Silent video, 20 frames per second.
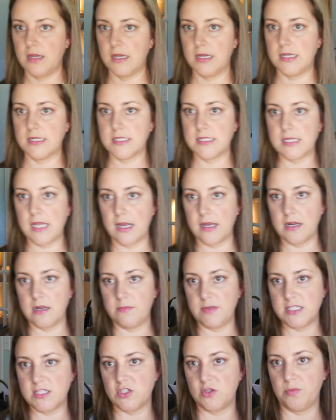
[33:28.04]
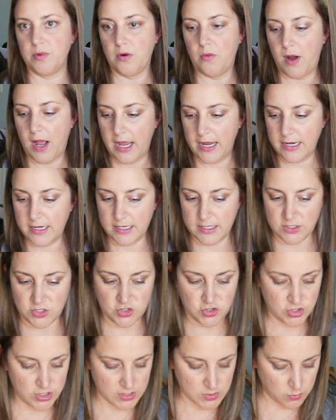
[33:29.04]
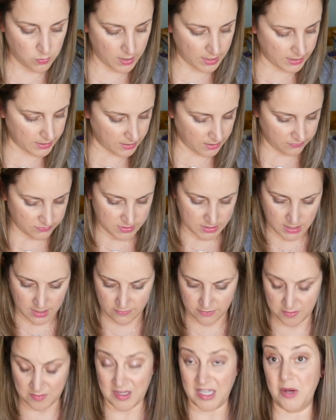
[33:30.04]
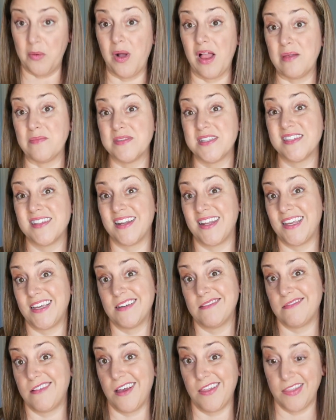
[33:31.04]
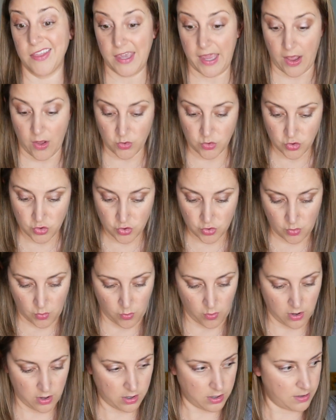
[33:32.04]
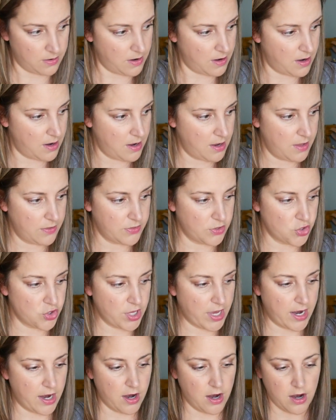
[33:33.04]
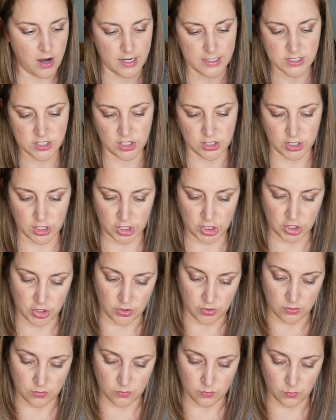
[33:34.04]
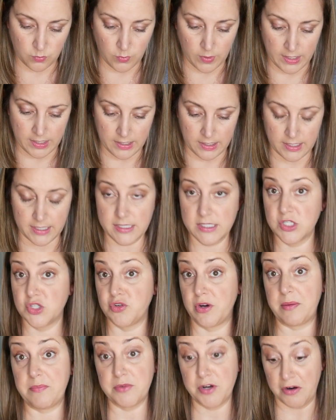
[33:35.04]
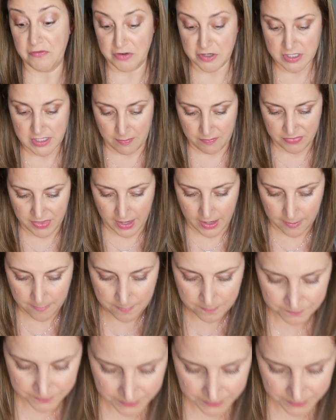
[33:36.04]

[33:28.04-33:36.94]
It's not going to be super wide. It's just wide enough to cover me while I'm sitting on the couch or the chair, and to look cute when it's draped over something.